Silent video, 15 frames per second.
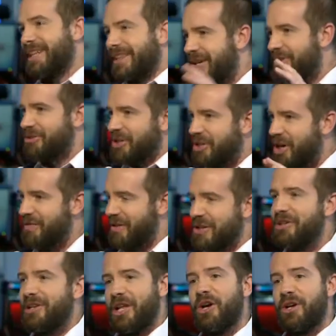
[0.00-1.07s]
there is a kind of
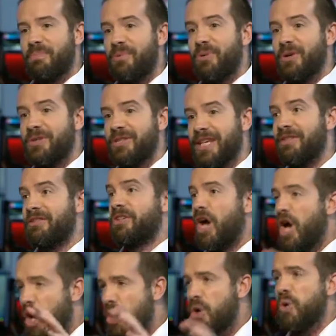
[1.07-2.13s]
underlying point here: is
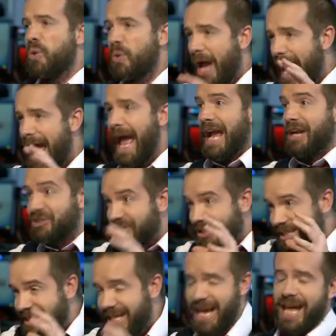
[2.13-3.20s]
who actually
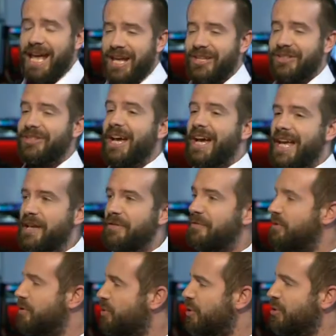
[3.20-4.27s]
cares. Oh,
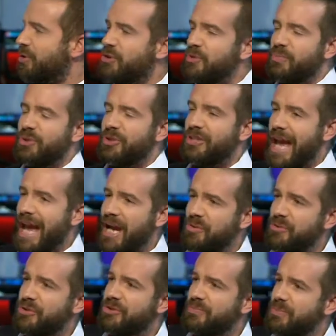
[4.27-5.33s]
if George Osborne is
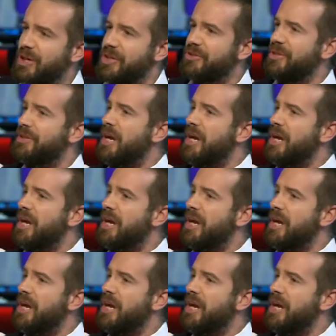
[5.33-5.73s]
outsmarted